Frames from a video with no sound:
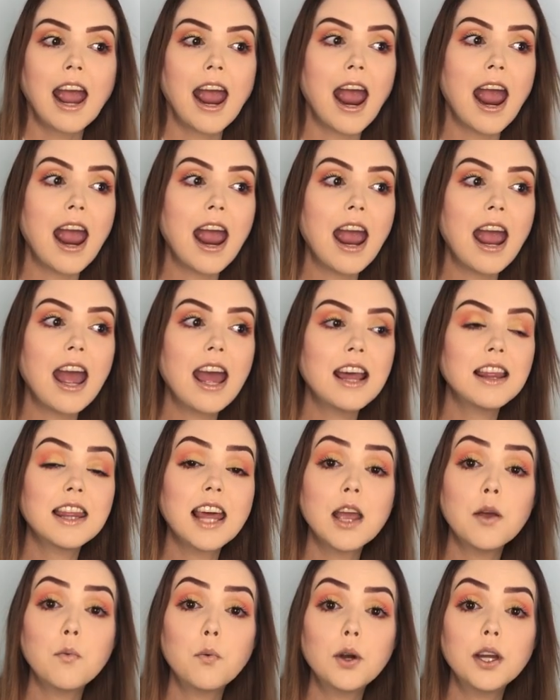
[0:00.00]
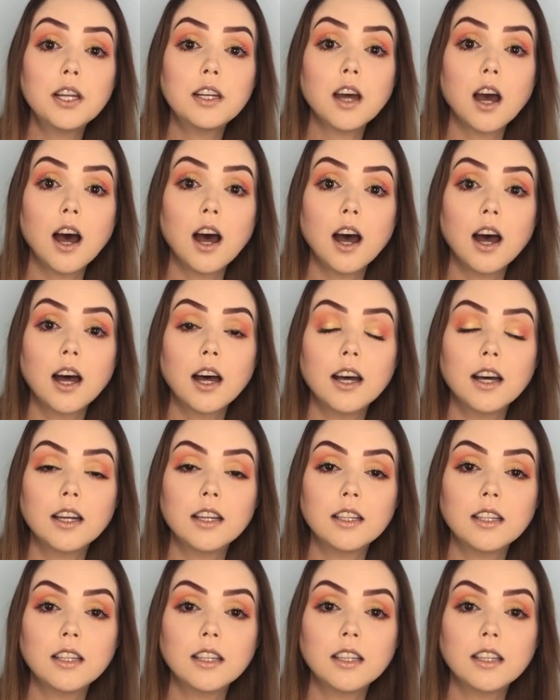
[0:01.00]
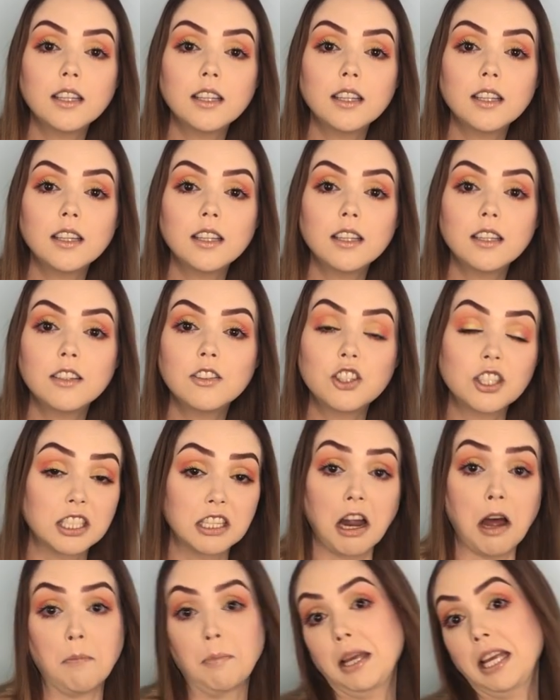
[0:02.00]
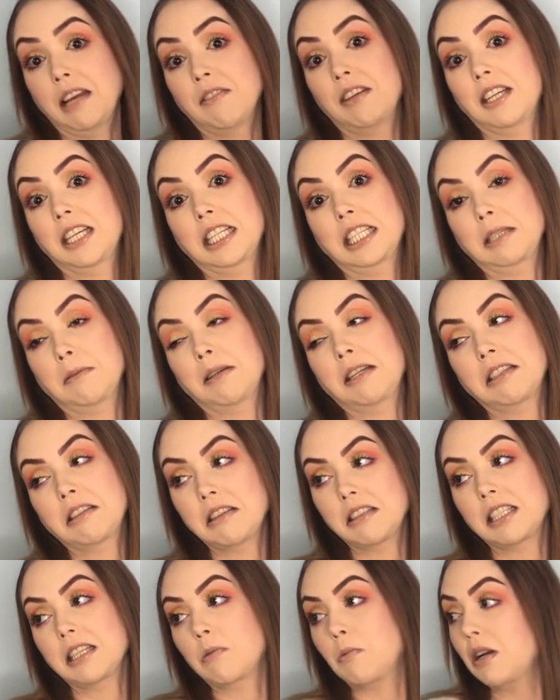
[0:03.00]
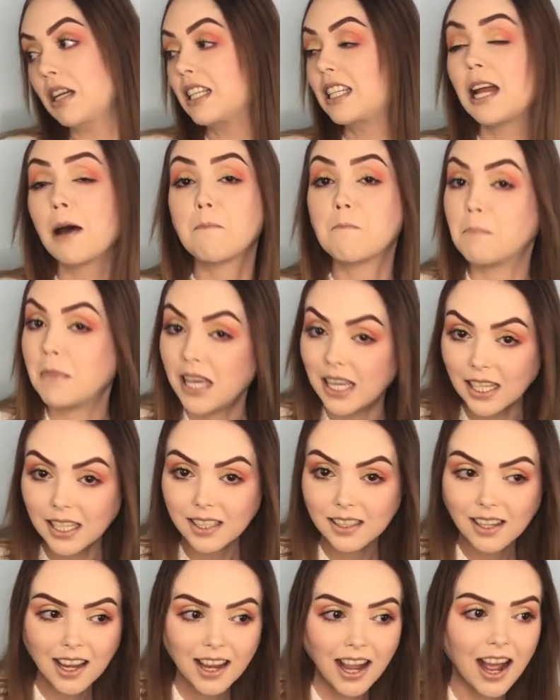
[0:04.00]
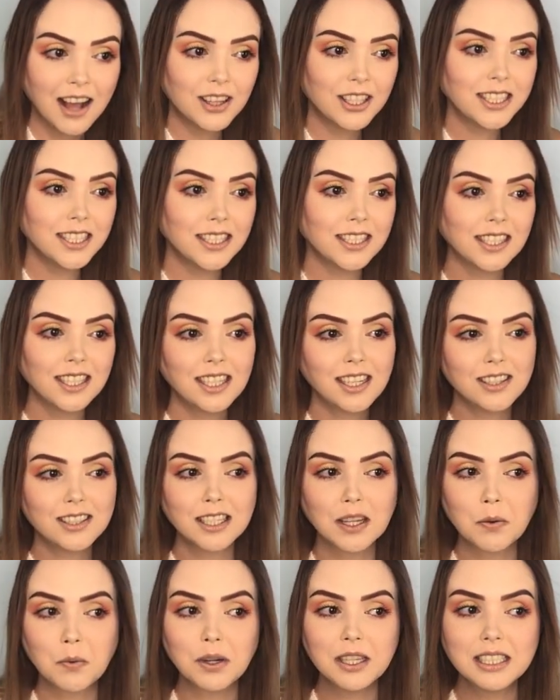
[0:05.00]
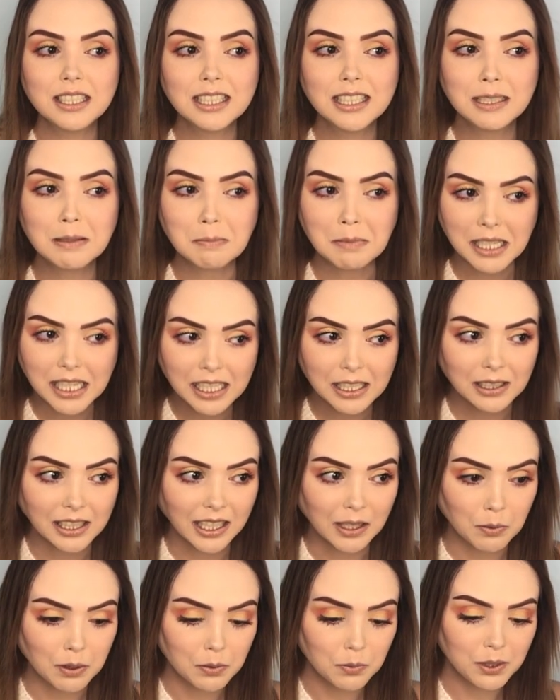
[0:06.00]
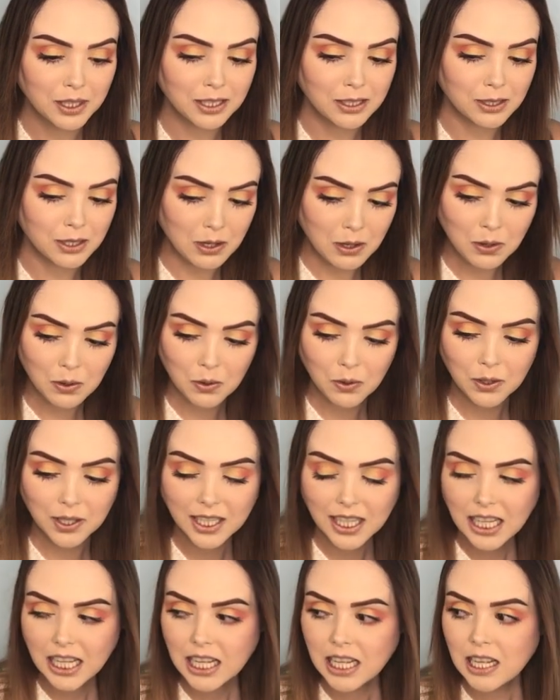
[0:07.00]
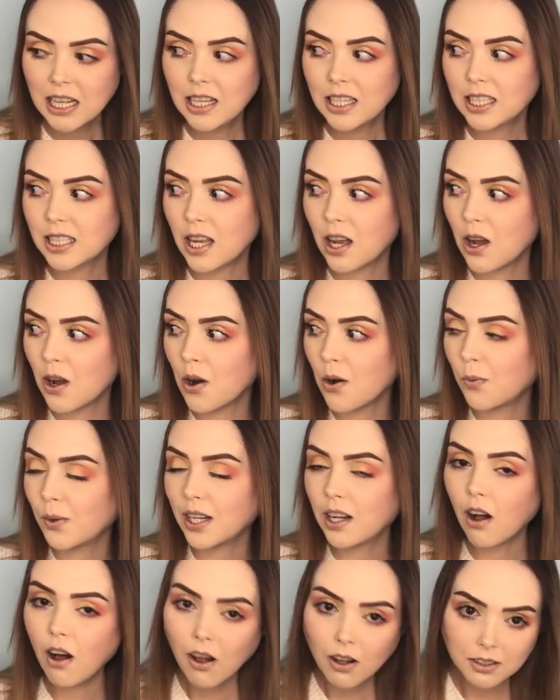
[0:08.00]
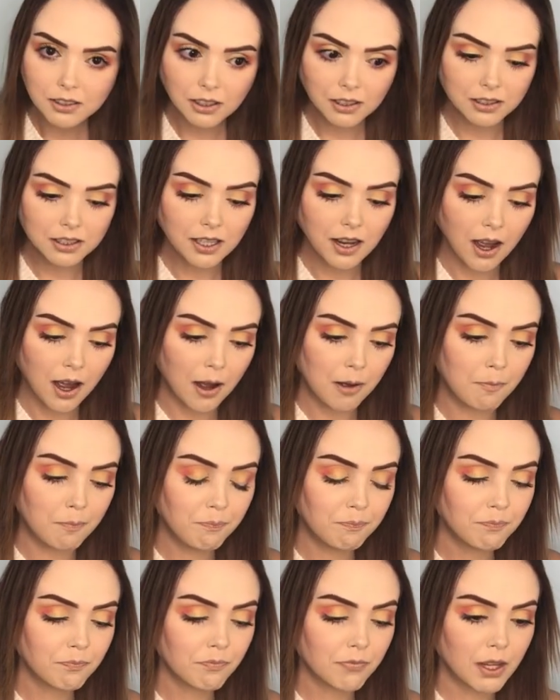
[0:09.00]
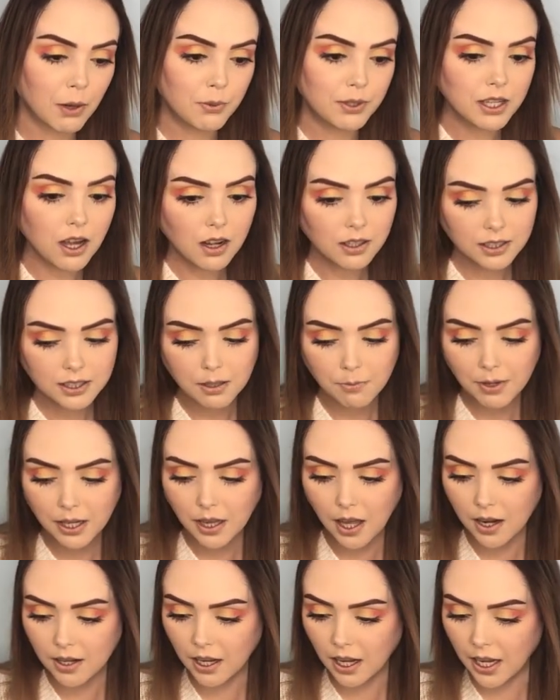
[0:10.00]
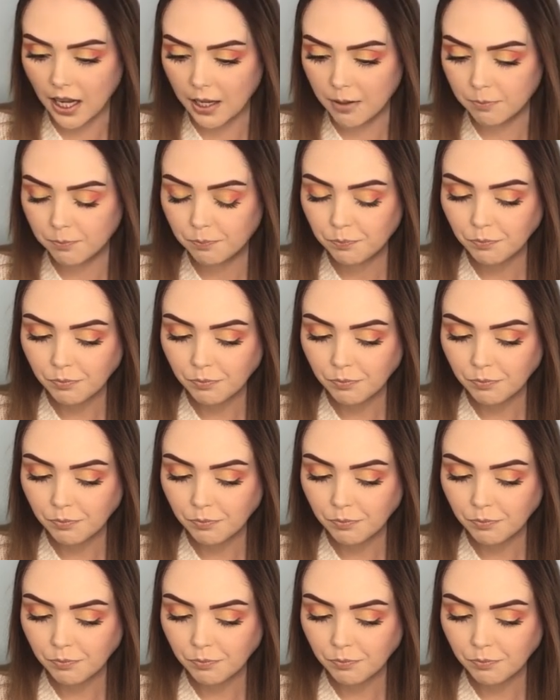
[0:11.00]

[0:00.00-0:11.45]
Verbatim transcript: And they would uh, just not be giving it to me. So I was like, what does that mean? Like, I looked at Nikki and I was like, what does this mean? Like, what do we do? So we called Ulta and we talked to somebody that night.